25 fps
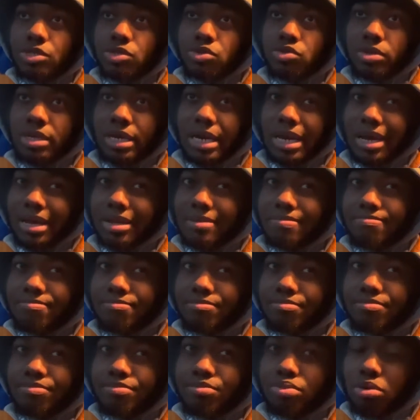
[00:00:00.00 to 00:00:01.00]
You cannot
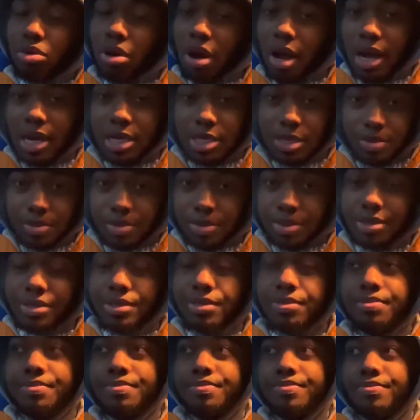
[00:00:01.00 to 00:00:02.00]
prosper
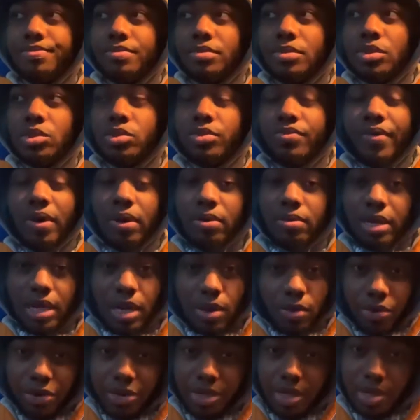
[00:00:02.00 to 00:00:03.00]
without
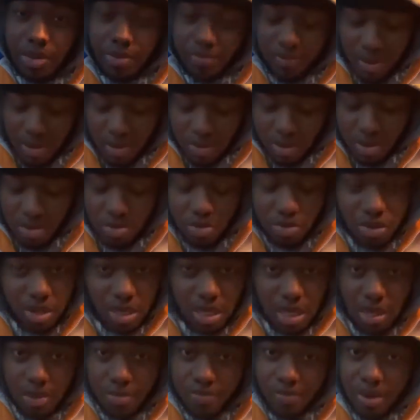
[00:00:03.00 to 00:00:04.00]
networking, without
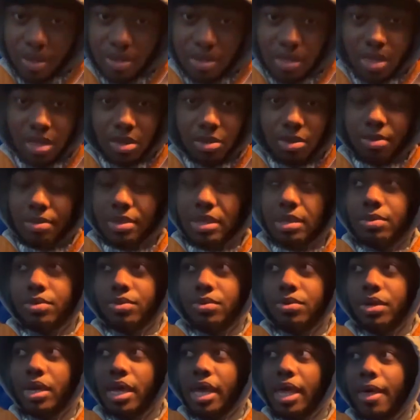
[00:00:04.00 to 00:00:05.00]
communicating, without dealing with people.